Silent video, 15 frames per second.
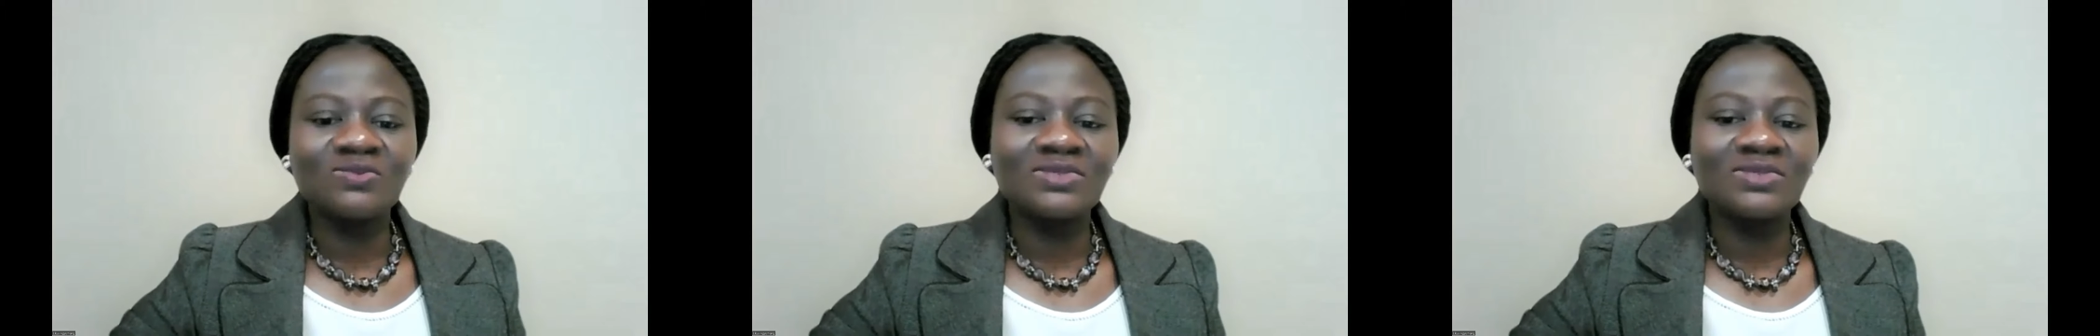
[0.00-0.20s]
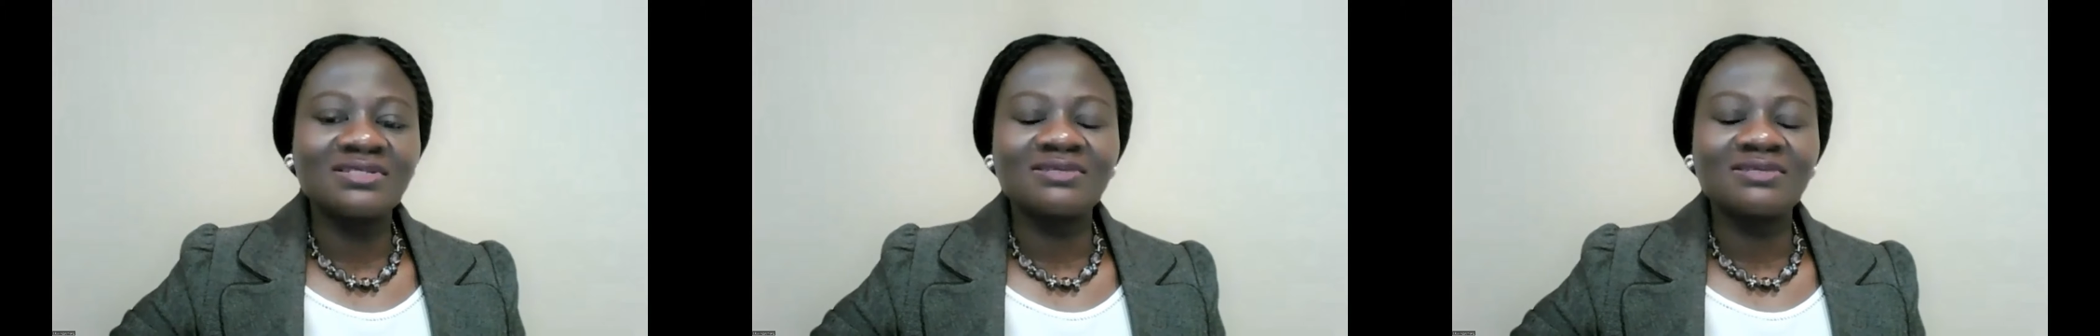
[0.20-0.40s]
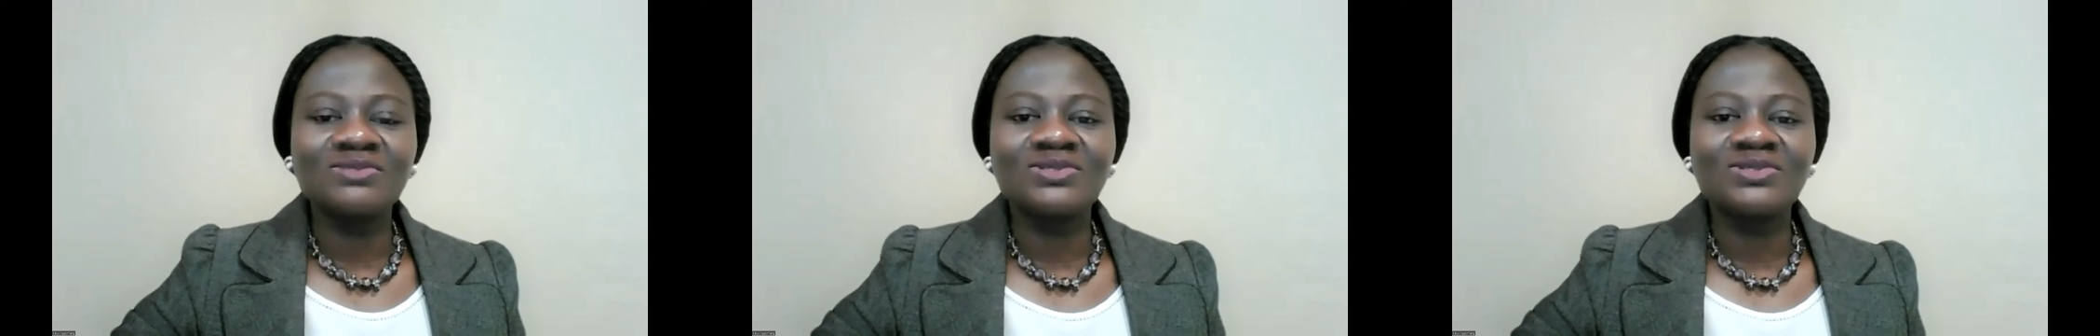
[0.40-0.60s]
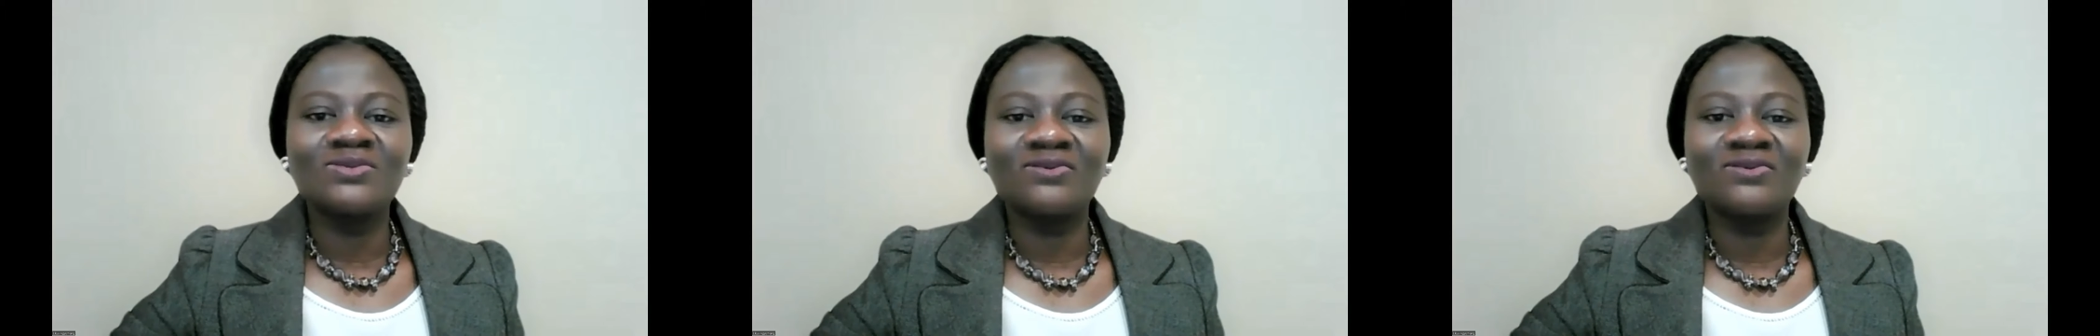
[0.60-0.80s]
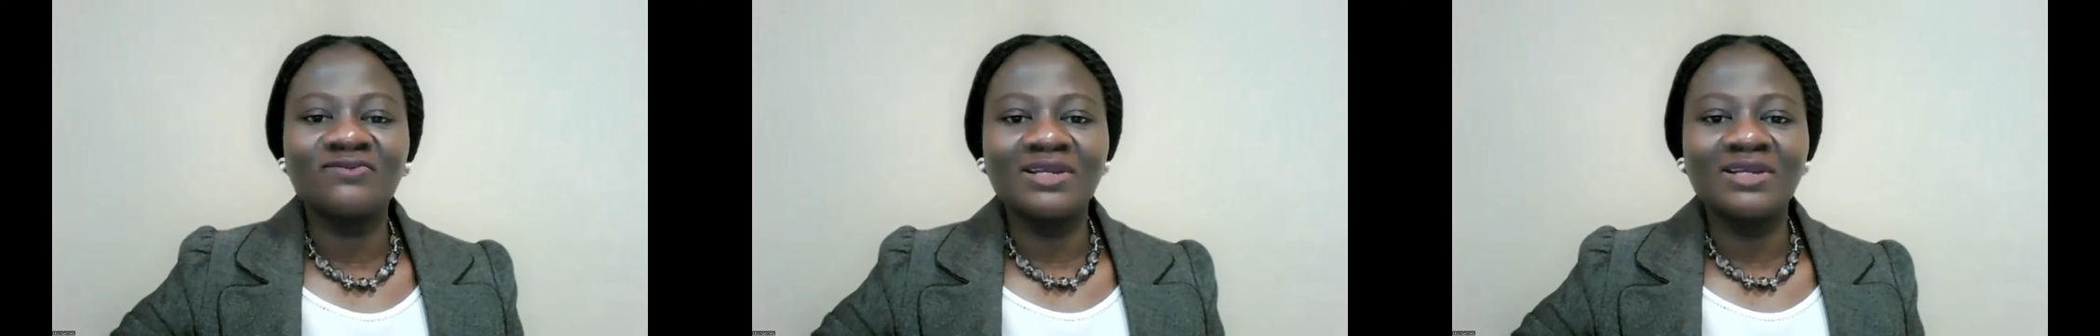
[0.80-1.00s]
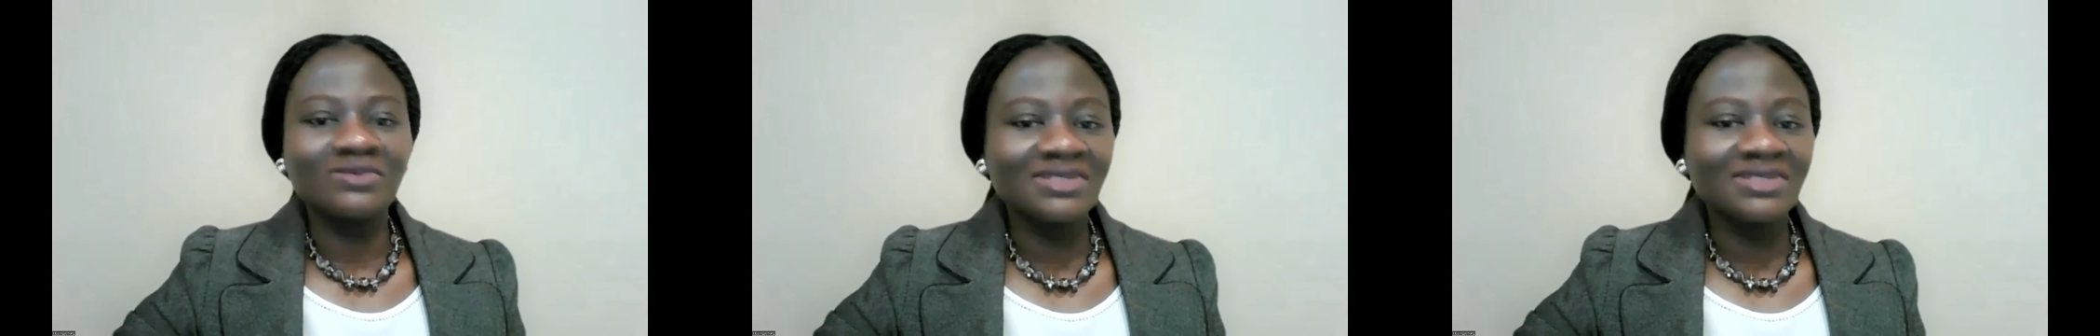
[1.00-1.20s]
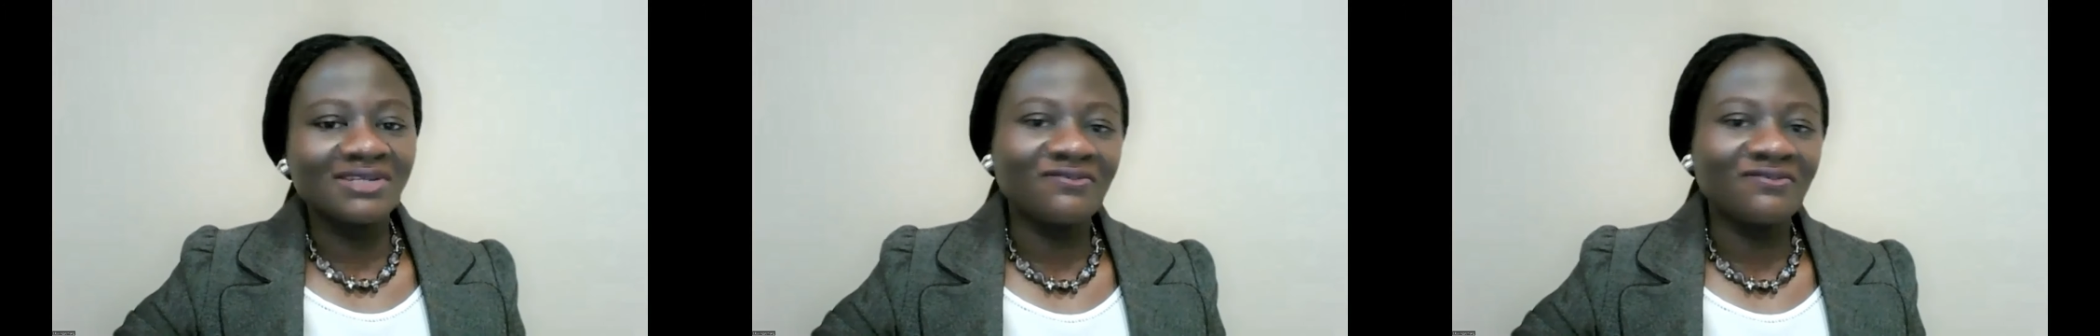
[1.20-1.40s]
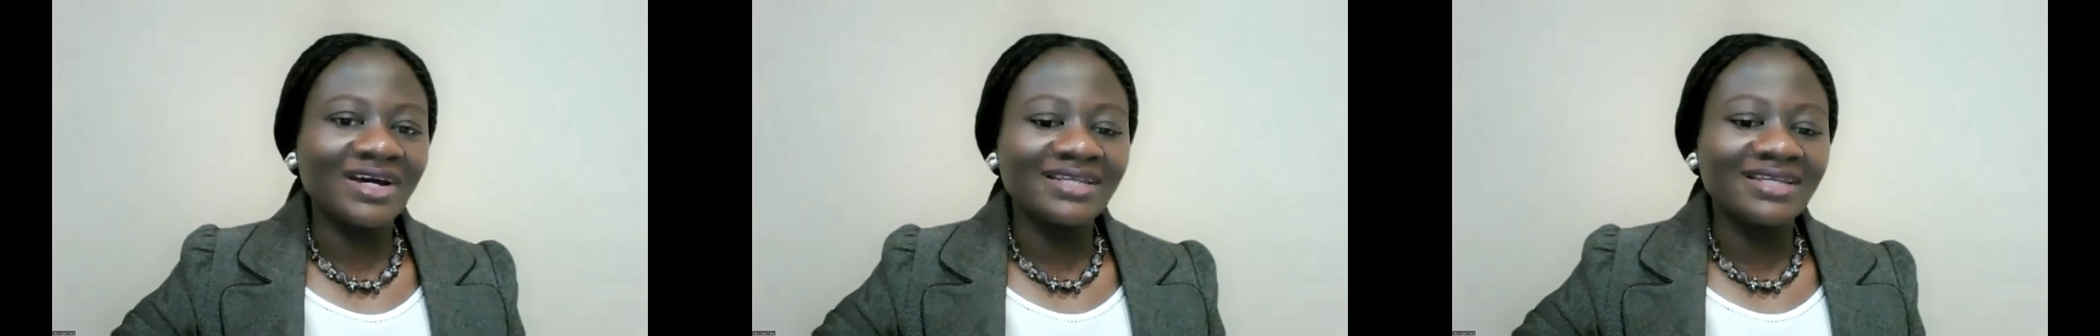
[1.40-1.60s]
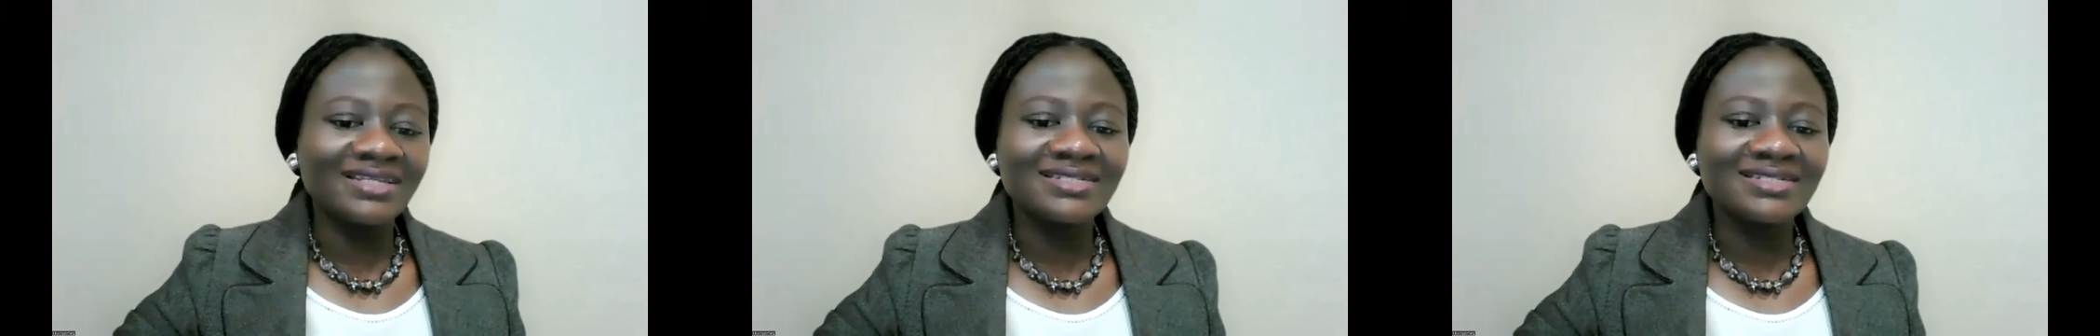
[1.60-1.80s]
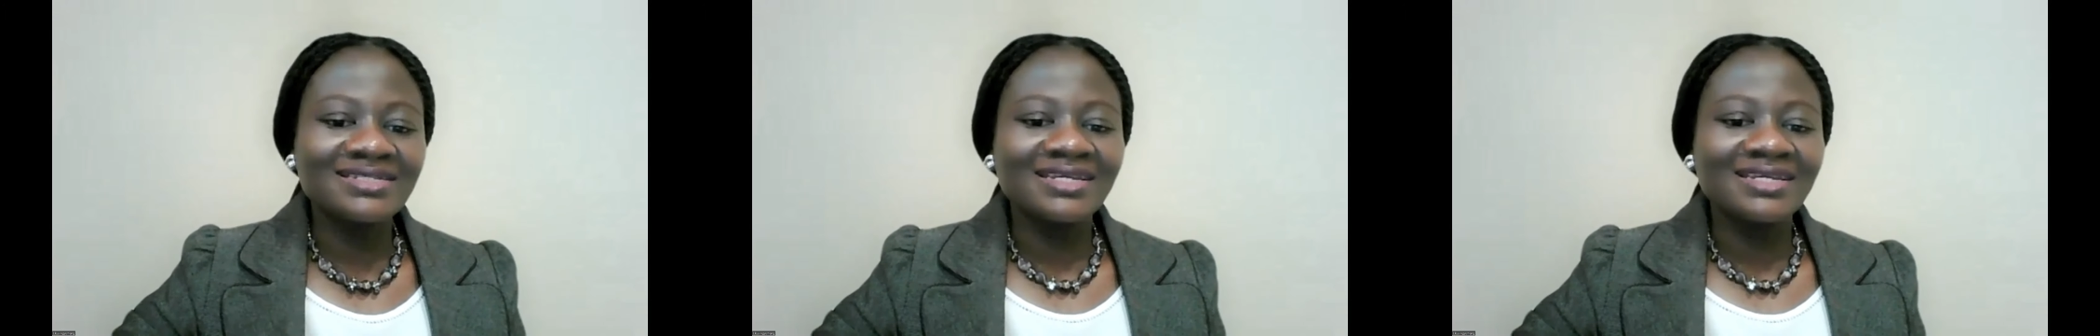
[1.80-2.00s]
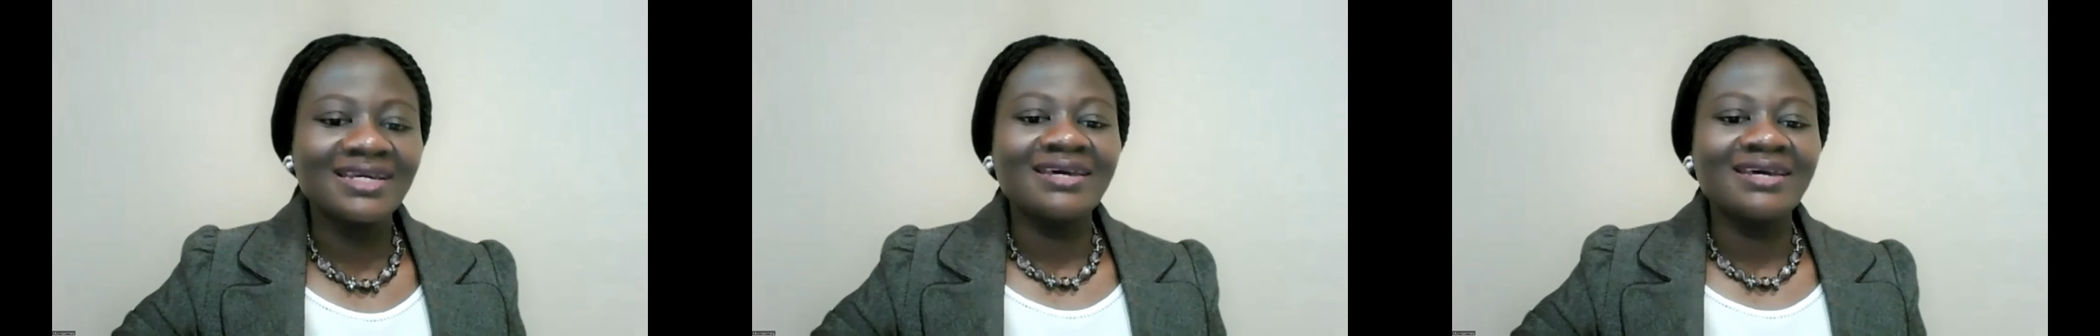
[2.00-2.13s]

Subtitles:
we seem to overlook the fathers,